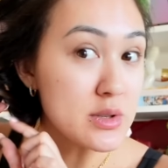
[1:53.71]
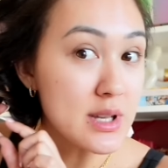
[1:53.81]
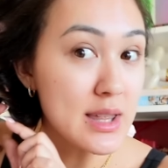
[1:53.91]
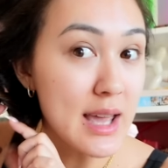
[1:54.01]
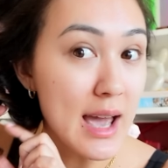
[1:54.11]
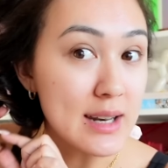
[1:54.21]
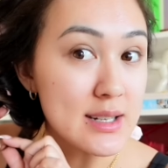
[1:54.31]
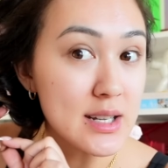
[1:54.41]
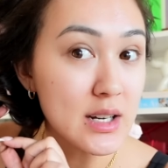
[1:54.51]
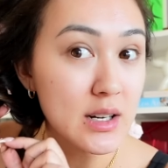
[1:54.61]
you see the end
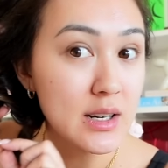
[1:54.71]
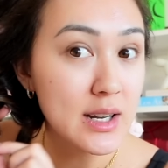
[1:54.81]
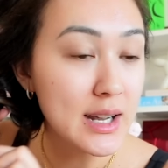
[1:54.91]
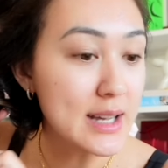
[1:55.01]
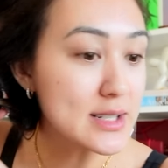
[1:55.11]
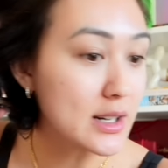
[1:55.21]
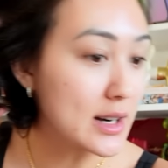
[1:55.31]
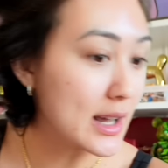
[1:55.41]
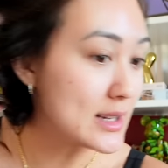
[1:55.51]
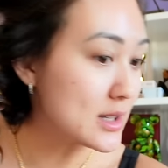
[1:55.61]
here? It's got a
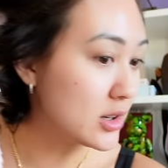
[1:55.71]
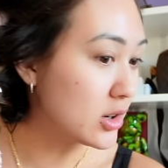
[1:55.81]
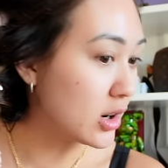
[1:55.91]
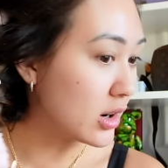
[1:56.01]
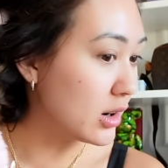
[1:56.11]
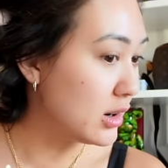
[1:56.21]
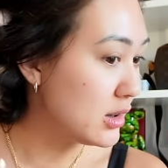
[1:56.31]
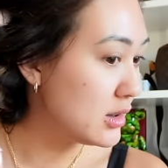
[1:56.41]
nice little curl.